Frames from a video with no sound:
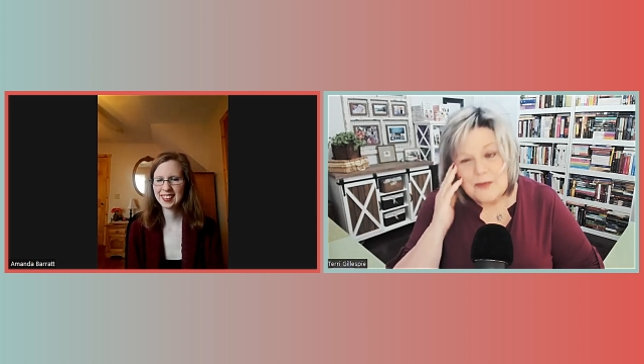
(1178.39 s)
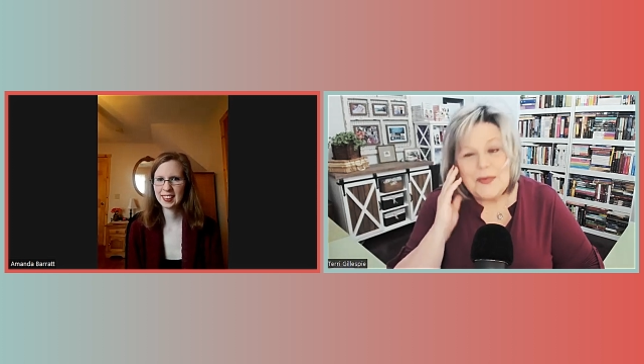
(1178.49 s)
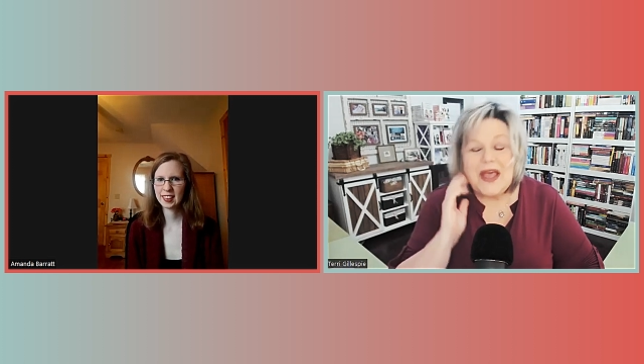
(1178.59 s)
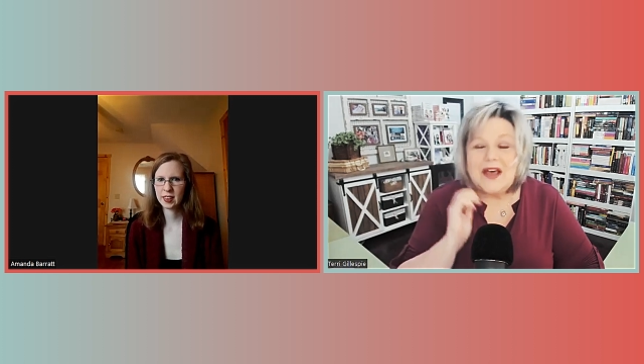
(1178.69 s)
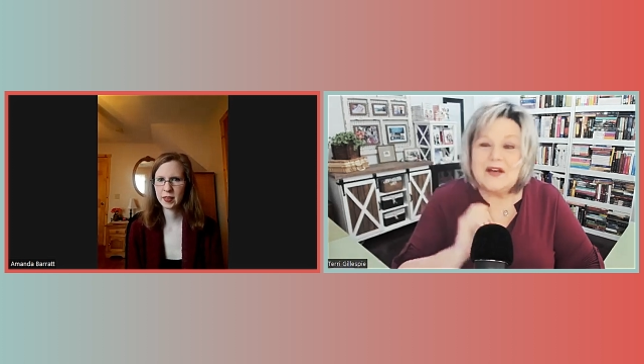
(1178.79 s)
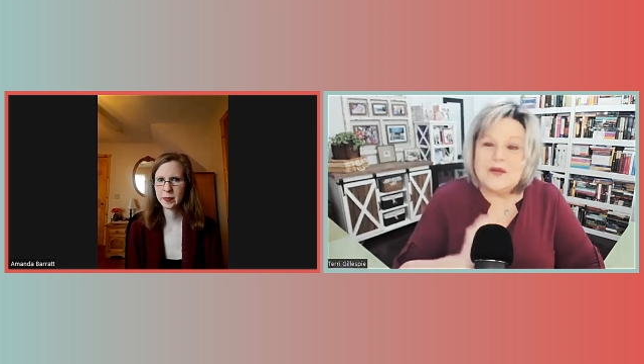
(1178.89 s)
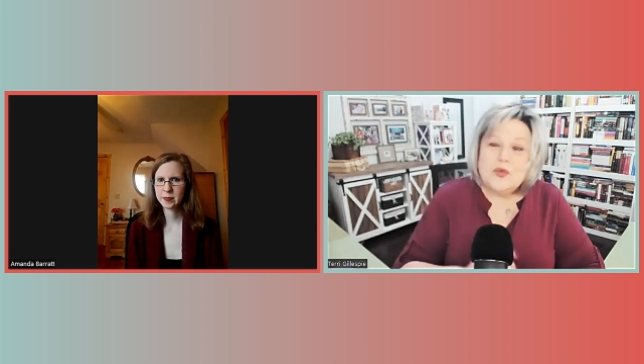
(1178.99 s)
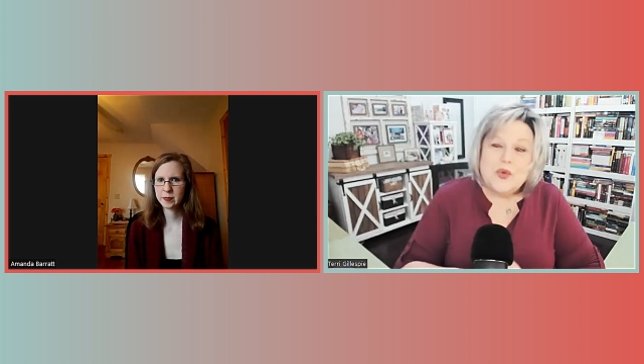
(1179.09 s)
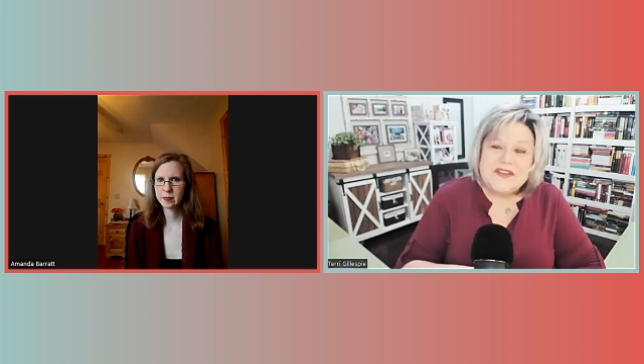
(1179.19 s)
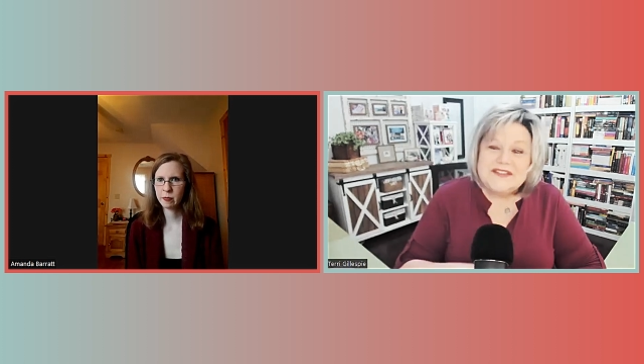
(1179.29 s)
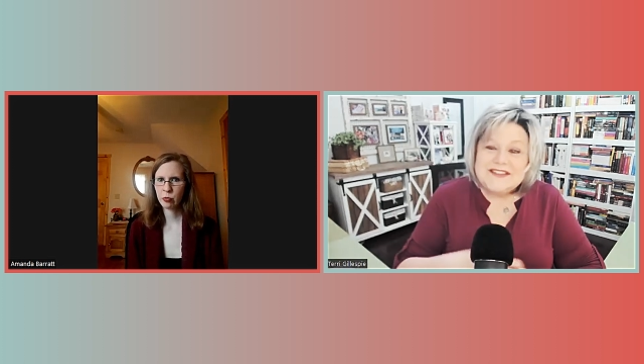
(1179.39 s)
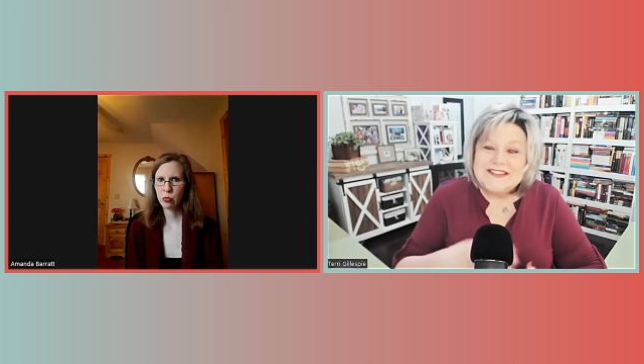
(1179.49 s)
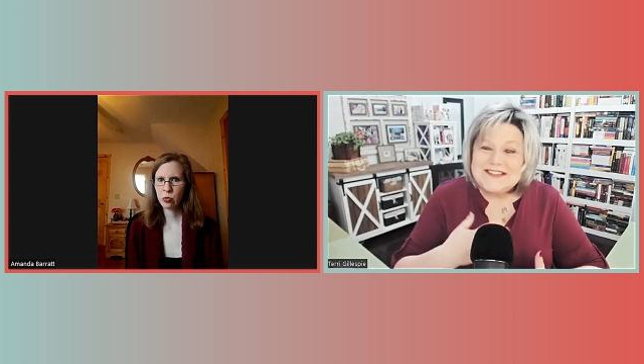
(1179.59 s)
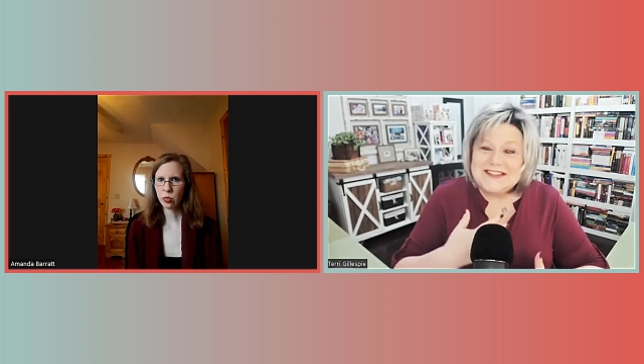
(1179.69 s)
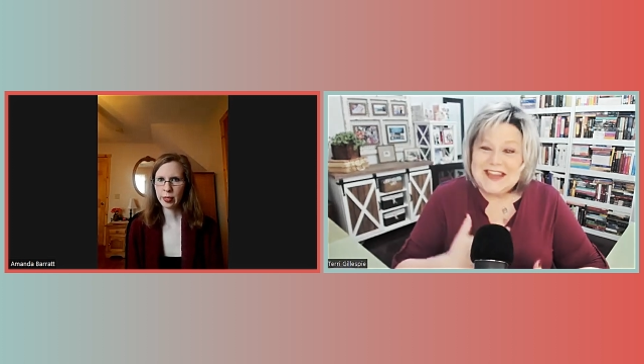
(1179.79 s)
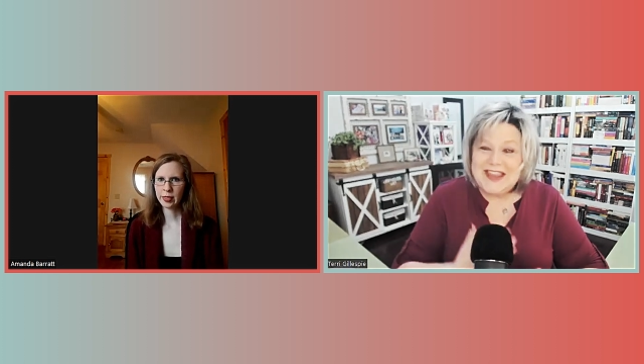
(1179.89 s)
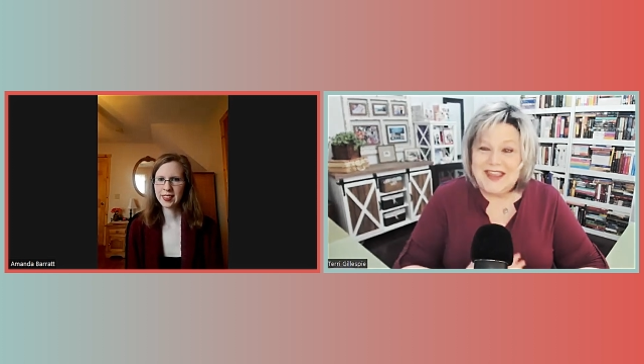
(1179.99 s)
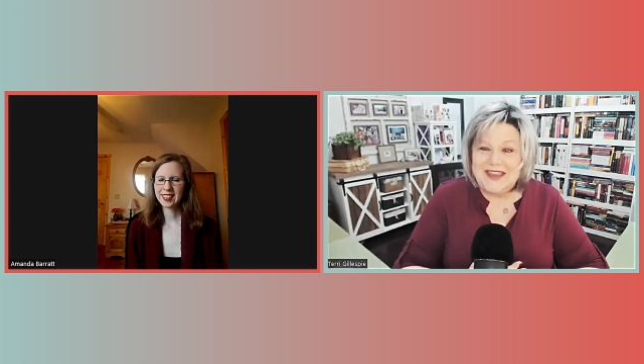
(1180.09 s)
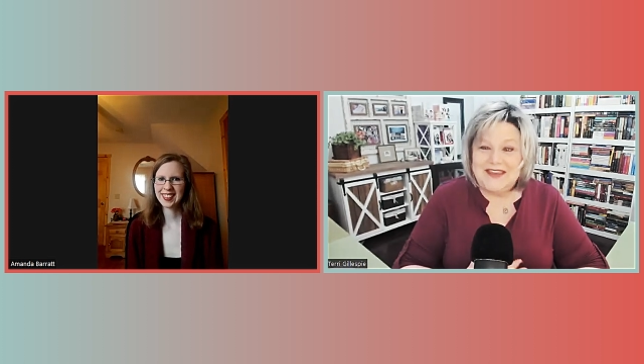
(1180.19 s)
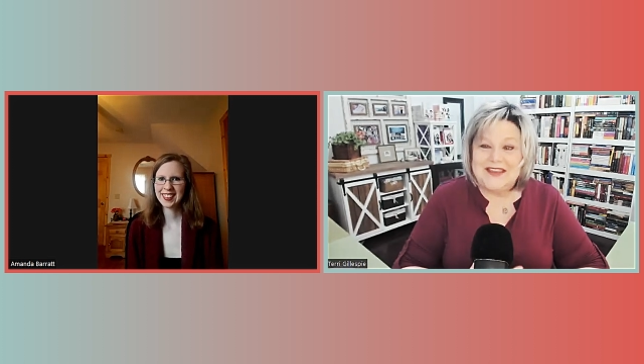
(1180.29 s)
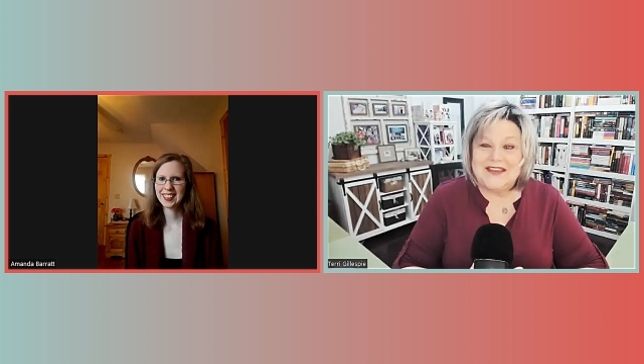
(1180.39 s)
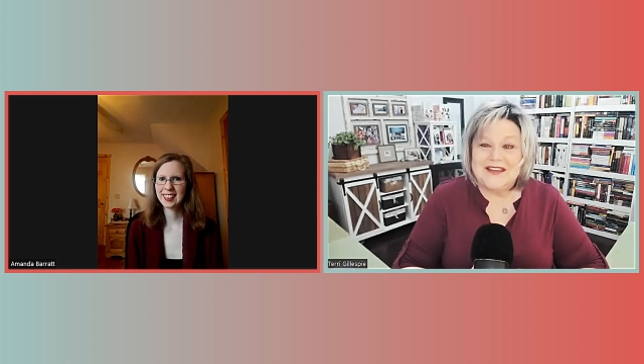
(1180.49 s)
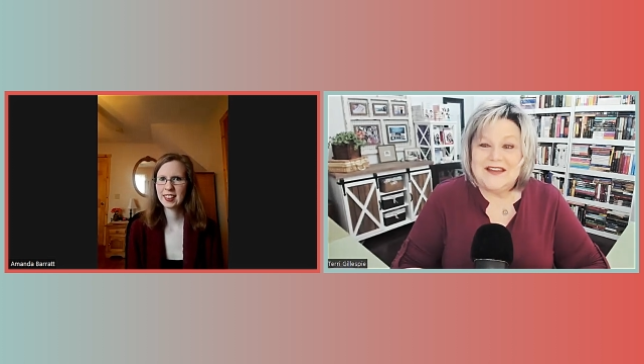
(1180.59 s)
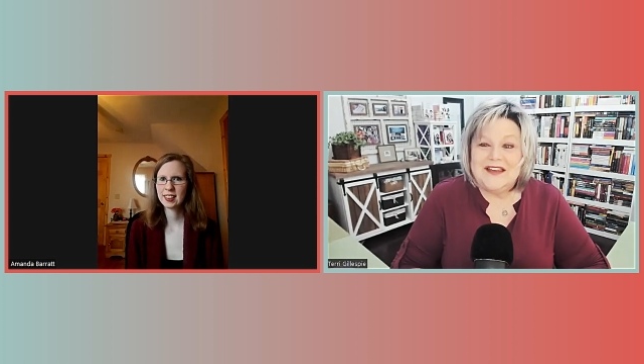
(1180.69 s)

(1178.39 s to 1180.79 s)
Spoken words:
about what does it take